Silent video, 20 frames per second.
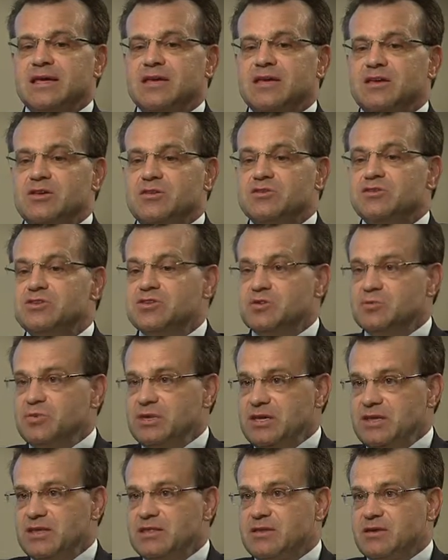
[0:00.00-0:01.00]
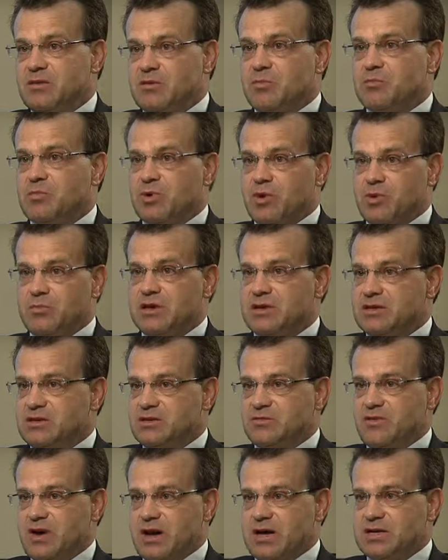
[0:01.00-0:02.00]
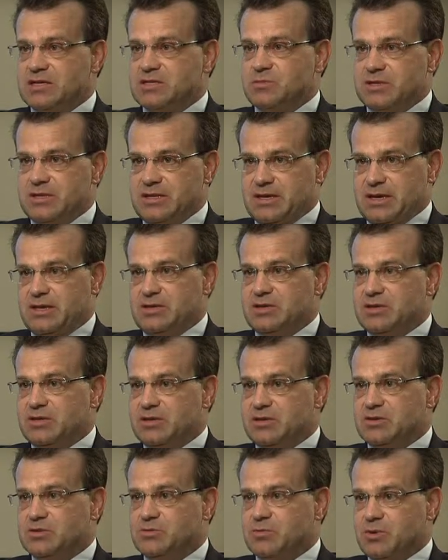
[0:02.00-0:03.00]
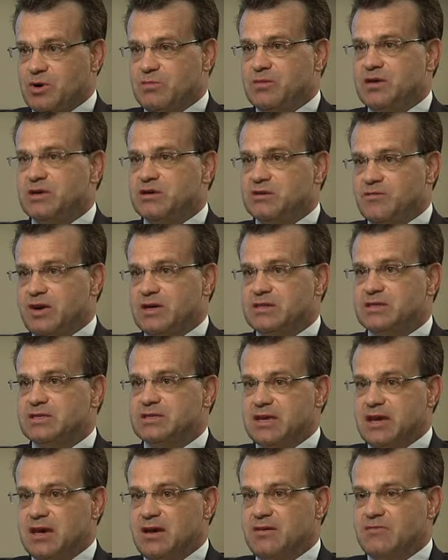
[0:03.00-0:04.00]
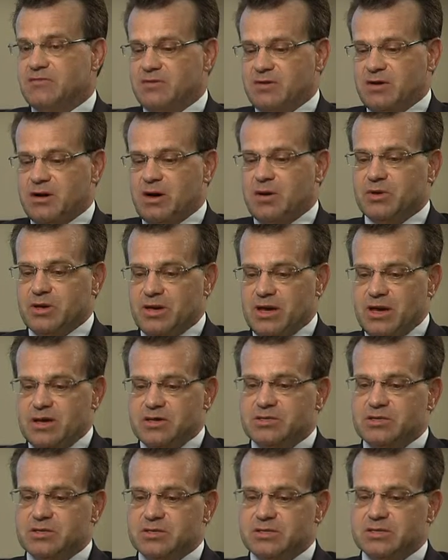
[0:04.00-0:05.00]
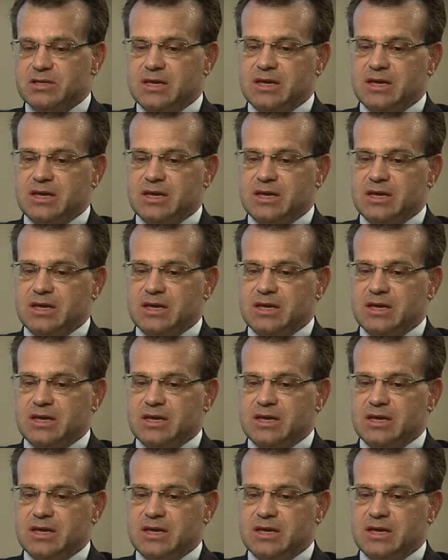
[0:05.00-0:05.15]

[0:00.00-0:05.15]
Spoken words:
It used to be that they were a permanent device, but those permanent devices have complications.